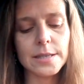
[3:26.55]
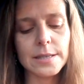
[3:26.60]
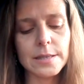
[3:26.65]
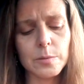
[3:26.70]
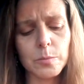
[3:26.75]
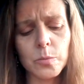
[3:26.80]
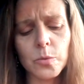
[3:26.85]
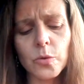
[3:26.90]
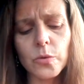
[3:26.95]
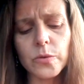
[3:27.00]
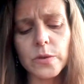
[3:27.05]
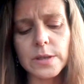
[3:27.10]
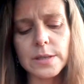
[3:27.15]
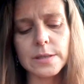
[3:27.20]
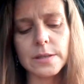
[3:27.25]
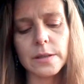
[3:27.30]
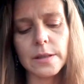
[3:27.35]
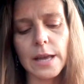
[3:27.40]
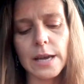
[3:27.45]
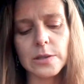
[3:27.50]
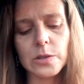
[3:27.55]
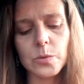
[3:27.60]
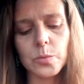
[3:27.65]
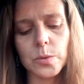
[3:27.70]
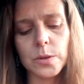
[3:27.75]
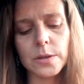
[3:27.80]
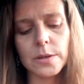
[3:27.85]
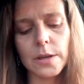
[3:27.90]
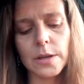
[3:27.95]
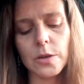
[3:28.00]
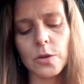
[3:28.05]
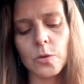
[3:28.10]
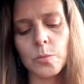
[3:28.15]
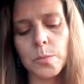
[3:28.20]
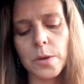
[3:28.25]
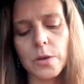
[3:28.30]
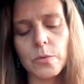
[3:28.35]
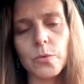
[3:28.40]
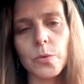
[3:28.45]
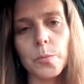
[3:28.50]
some movies the last one that you
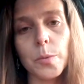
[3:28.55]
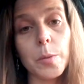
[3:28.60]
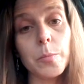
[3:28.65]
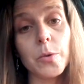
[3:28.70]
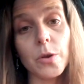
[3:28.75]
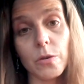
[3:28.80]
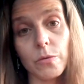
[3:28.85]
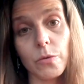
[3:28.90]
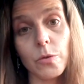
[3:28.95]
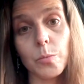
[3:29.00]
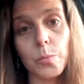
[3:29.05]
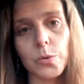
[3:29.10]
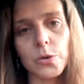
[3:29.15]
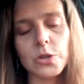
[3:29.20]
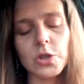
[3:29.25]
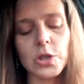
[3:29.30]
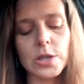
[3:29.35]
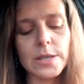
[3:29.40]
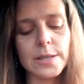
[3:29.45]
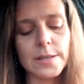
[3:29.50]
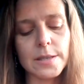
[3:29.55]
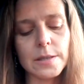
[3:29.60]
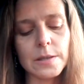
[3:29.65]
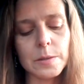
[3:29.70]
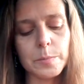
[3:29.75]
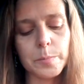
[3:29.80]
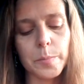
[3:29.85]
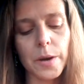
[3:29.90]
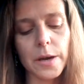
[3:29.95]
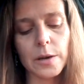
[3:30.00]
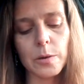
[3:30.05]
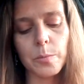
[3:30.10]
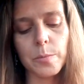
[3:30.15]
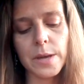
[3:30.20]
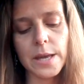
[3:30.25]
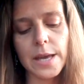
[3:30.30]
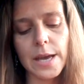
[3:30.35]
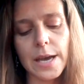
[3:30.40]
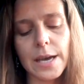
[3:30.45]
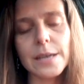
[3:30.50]
may remember if you're portuguese it's parque
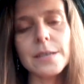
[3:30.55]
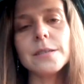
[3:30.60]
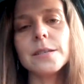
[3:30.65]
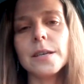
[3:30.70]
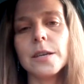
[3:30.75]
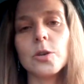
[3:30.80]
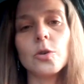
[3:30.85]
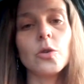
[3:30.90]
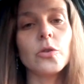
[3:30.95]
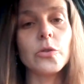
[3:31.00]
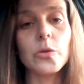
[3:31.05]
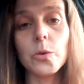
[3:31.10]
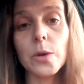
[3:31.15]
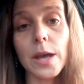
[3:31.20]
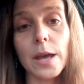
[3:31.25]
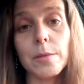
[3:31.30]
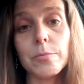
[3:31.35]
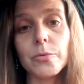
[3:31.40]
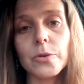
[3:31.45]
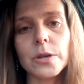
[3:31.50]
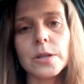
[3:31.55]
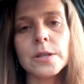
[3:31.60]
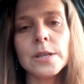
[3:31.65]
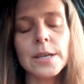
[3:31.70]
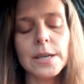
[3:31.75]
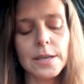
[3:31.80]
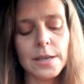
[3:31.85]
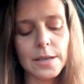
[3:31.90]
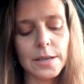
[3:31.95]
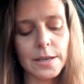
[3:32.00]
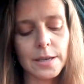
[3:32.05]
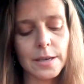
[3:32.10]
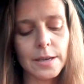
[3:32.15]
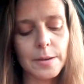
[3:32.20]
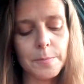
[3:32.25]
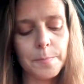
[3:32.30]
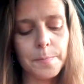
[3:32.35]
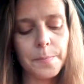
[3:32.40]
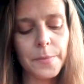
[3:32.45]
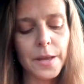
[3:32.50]
Mayer and also gabriel
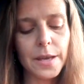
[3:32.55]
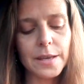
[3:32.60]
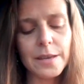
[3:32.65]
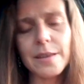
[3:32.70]
um,